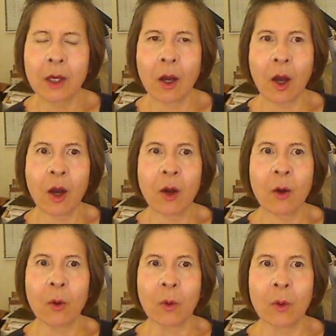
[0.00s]

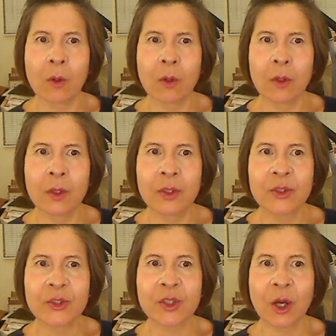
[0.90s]
Oh,
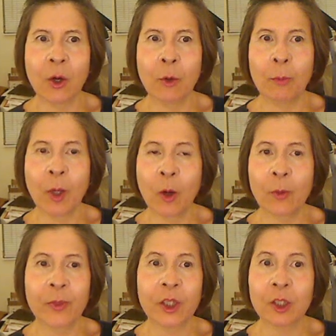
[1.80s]
so
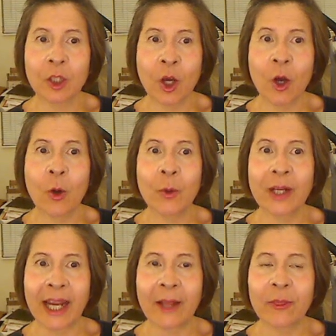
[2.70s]
both the clone
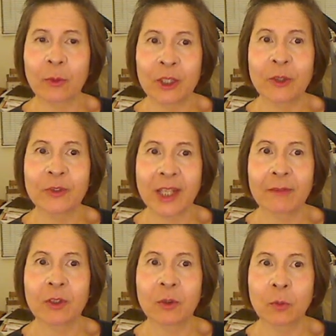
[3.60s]
and the real
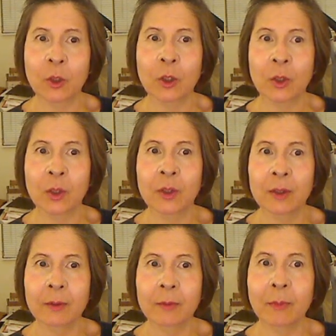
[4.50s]
David were
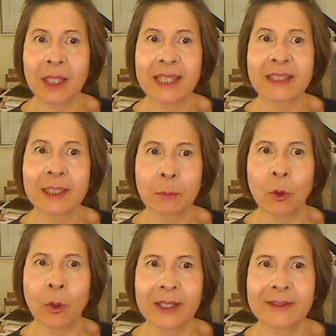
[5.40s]
molesting
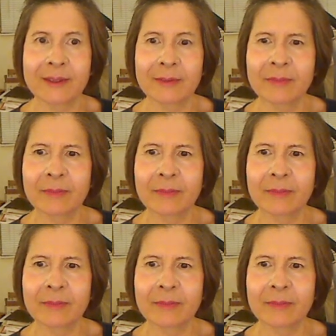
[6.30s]
boys.